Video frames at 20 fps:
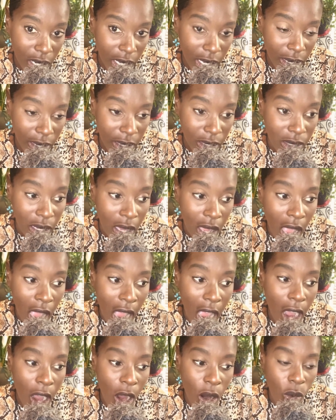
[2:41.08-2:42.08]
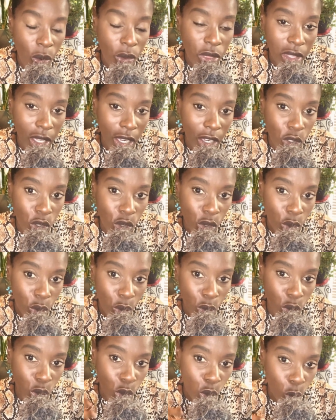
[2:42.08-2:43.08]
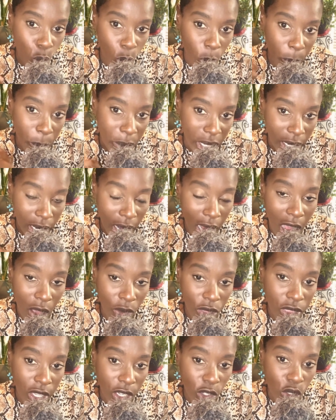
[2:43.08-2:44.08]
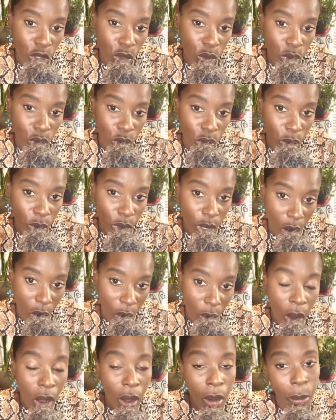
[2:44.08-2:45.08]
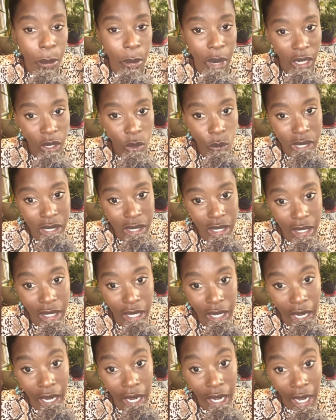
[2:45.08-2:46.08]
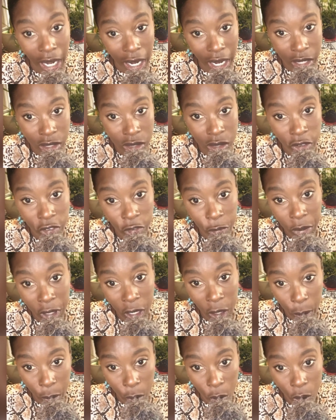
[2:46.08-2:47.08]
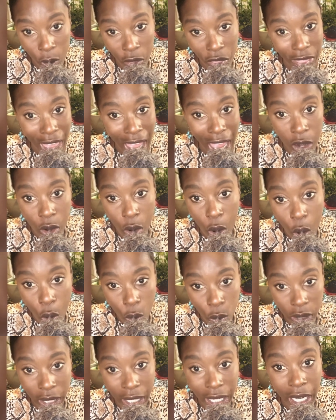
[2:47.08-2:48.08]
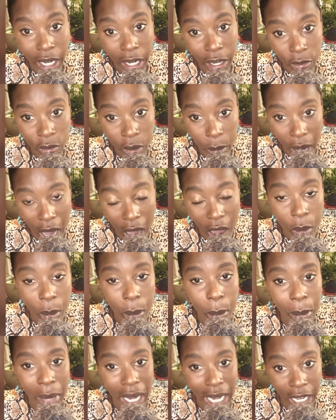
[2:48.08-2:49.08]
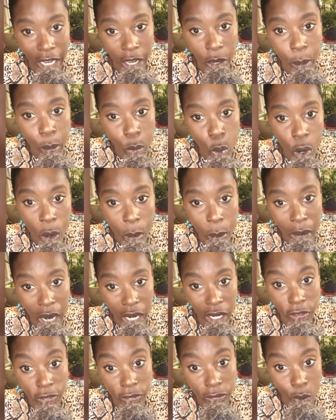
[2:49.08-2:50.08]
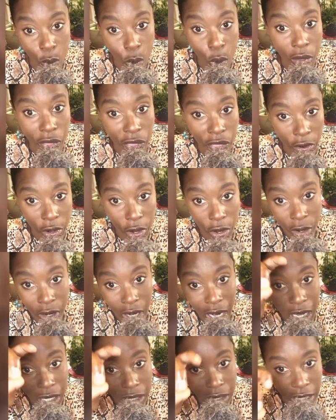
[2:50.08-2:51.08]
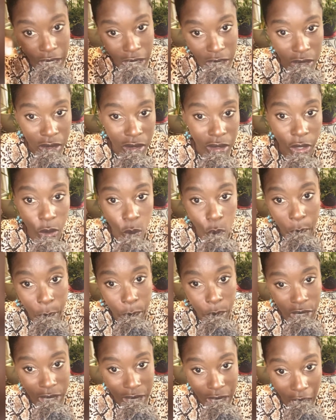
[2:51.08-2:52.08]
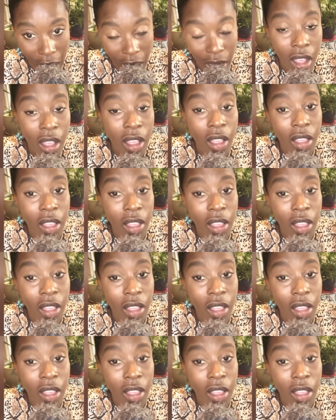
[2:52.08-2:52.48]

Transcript: is how things used to be, how things used to go. Money was in the hands of people that only cared about making more money for their elites, their 1%.